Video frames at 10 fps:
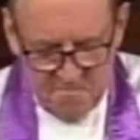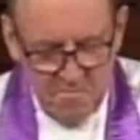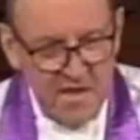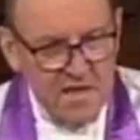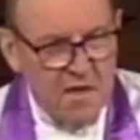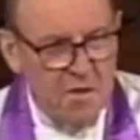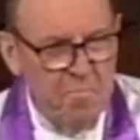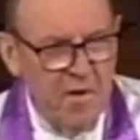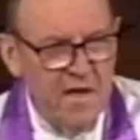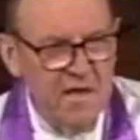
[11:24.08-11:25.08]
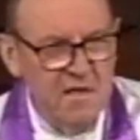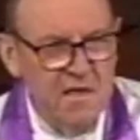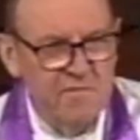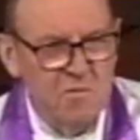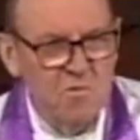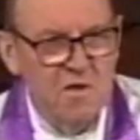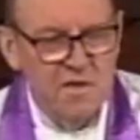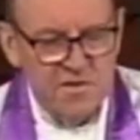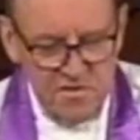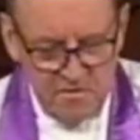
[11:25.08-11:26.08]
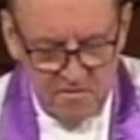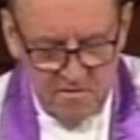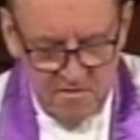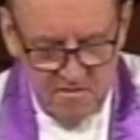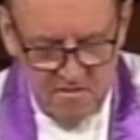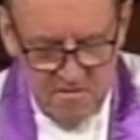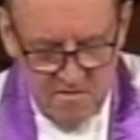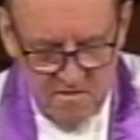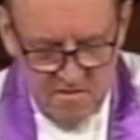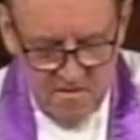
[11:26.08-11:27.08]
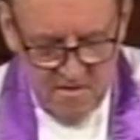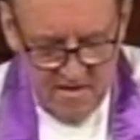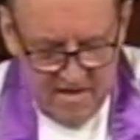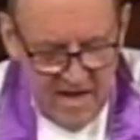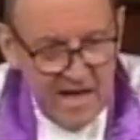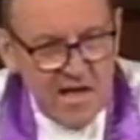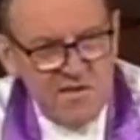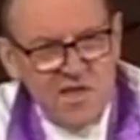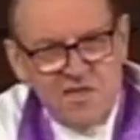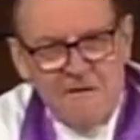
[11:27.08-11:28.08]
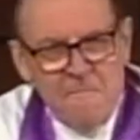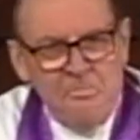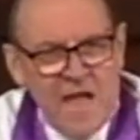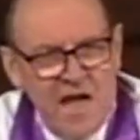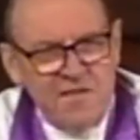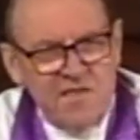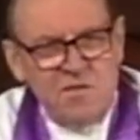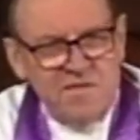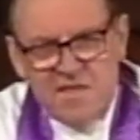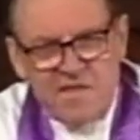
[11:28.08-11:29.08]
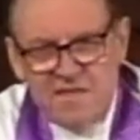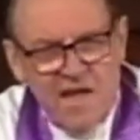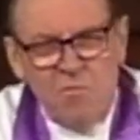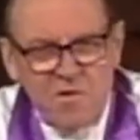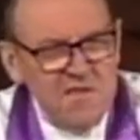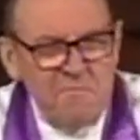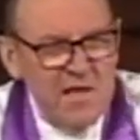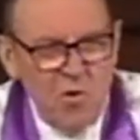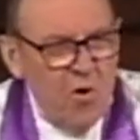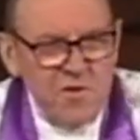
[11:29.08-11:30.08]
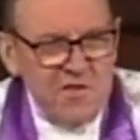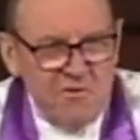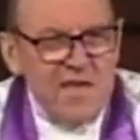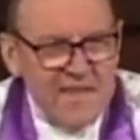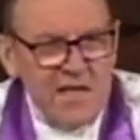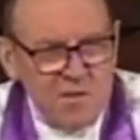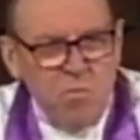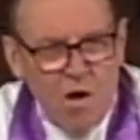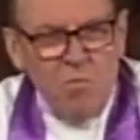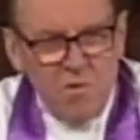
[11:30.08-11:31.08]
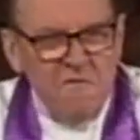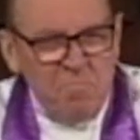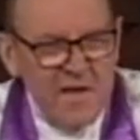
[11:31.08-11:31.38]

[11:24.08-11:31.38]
make her pain even worse. And that wouldn't have been ordinary. That's what would have been